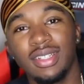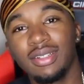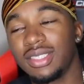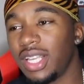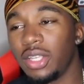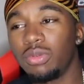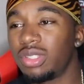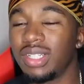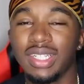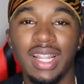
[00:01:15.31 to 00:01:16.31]
You know what I'm saying? You
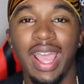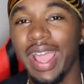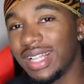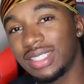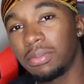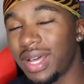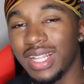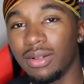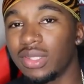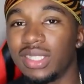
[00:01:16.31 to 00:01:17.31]
shouldn't need to add
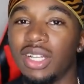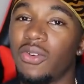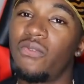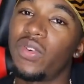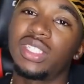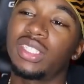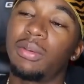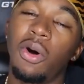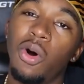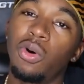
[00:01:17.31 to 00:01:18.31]
somebody else in there to fix
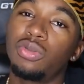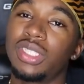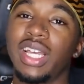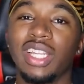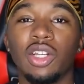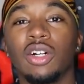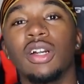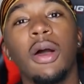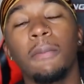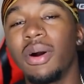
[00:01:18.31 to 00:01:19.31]
some holes that
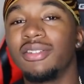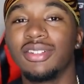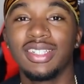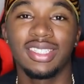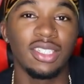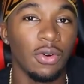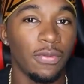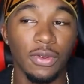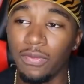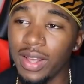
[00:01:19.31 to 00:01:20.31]
your partner doesn't do
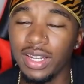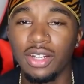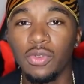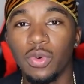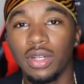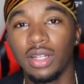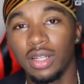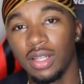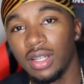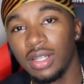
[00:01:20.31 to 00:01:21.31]
for you. Find a new one.
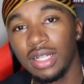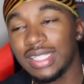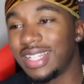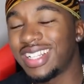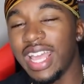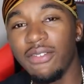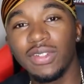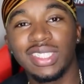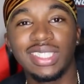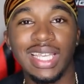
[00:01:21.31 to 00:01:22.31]
Sound like
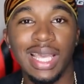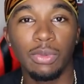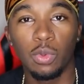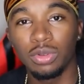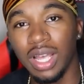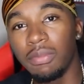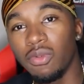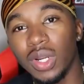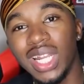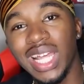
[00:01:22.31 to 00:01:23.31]
Kevin Samuels. I'm
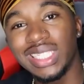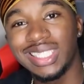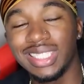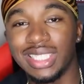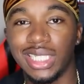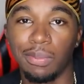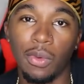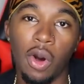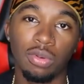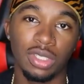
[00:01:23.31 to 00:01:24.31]
a
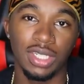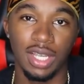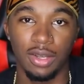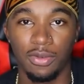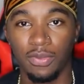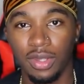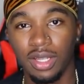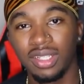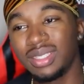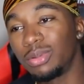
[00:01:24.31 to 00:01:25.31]
relationship coach now.
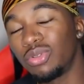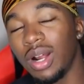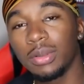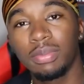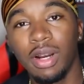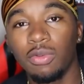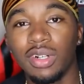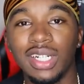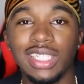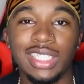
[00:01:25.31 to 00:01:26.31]
Subscribe to my
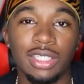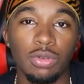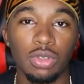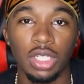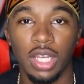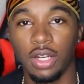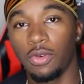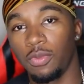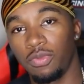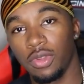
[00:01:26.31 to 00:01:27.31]
relational
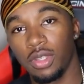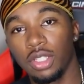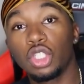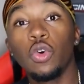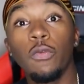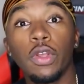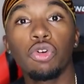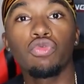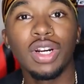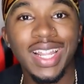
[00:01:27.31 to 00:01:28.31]
channel.
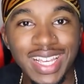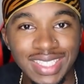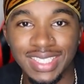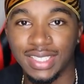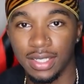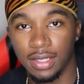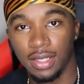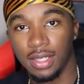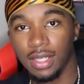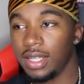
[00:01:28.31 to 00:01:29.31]
Joovier Relates.
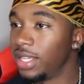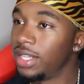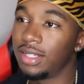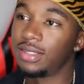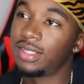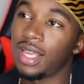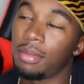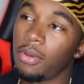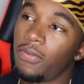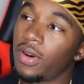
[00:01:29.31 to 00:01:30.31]
You know what I'm
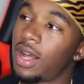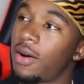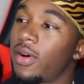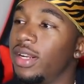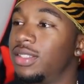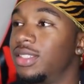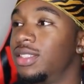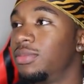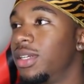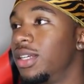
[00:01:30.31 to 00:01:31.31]
saying? But we finna hop right into
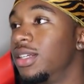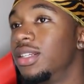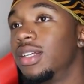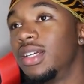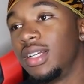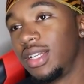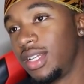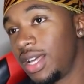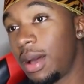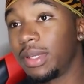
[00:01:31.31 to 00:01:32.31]
this, man.
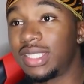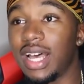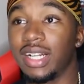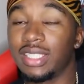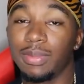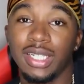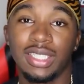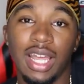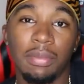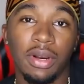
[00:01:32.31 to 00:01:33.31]
I'm excited.
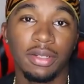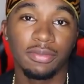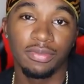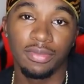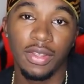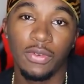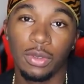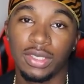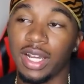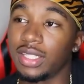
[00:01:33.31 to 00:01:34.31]
Smash the like button if
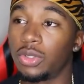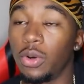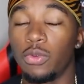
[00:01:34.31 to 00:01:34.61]
you're excited too.